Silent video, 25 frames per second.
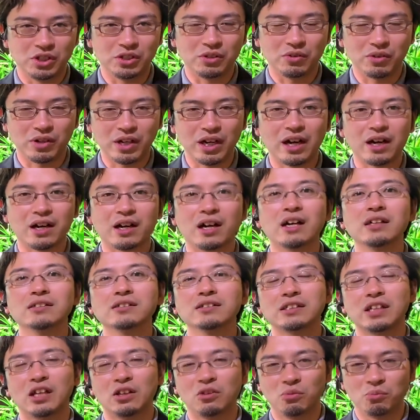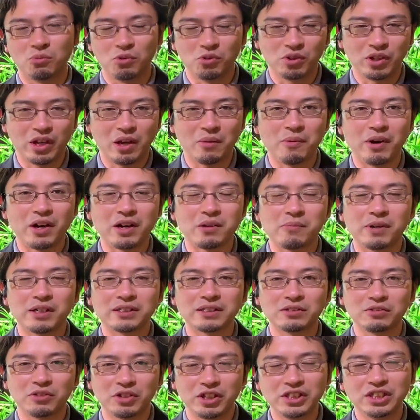Each person's creativity or
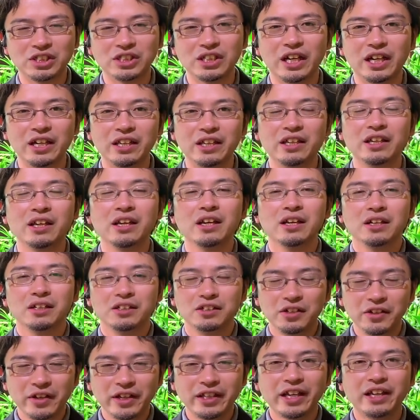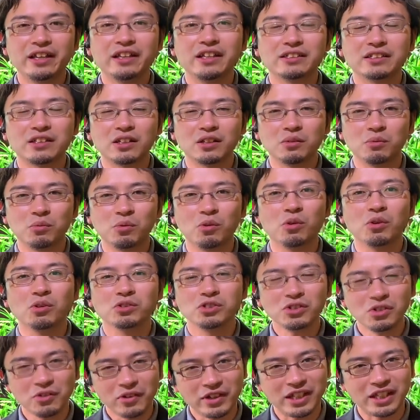creative mind is unique and
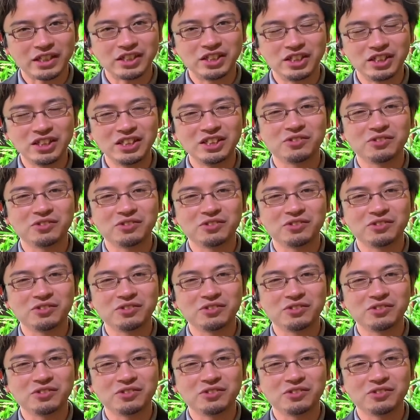different,